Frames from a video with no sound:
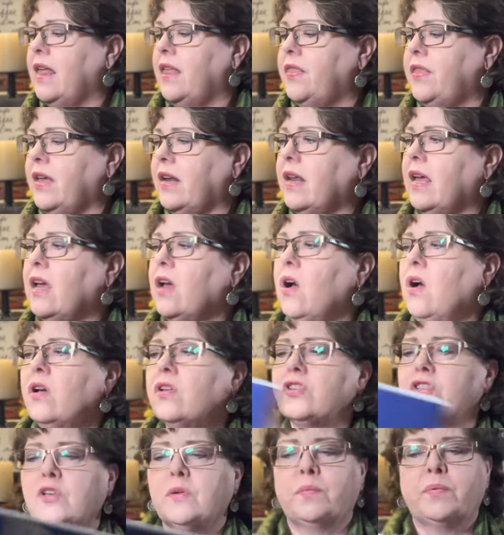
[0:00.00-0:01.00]
Then I
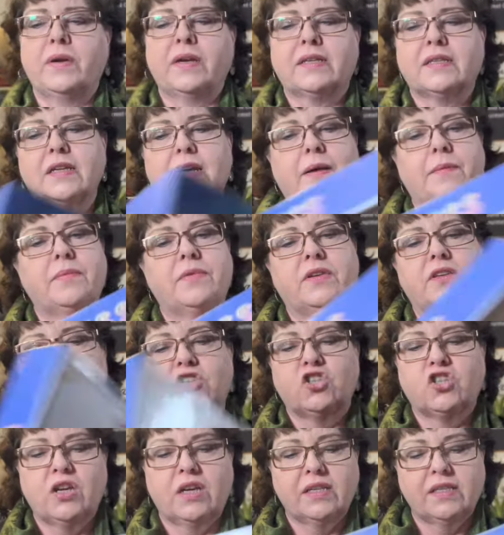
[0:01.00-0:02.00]
also picked up this
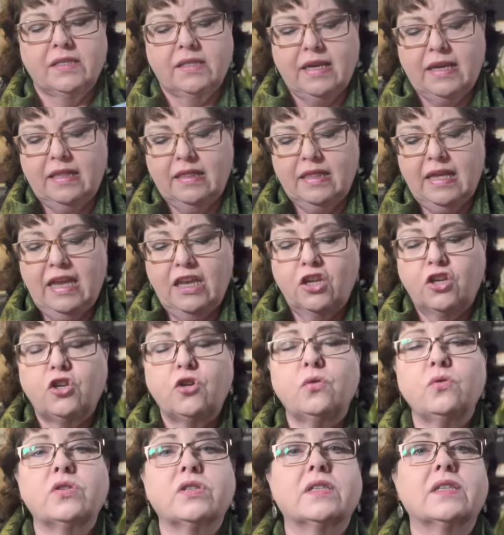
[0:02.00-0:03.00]
chess set. They
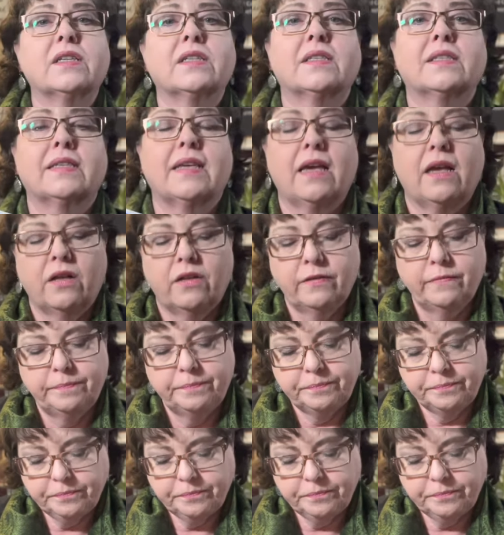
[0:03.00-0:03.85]
used to sell